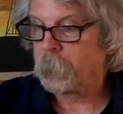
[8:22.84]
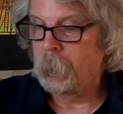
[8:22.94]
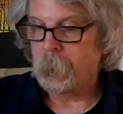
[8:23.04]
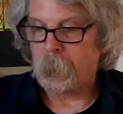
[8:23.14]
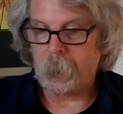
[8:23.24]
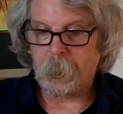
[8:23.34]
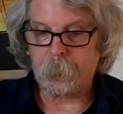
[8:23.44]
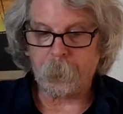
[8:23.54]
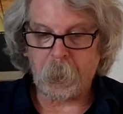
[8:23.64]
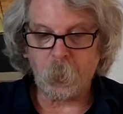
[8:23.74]
Um,
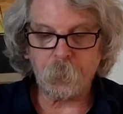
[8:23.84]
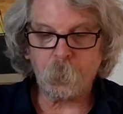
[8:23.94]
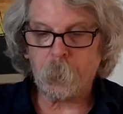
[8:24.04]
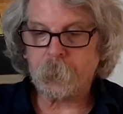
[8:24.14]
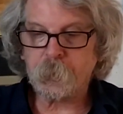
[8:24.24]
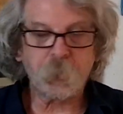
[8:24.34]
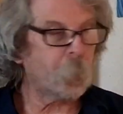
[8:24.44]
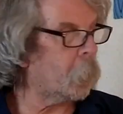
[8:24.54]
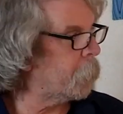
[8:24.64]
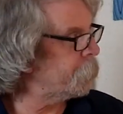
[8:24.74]
I also wanted to show off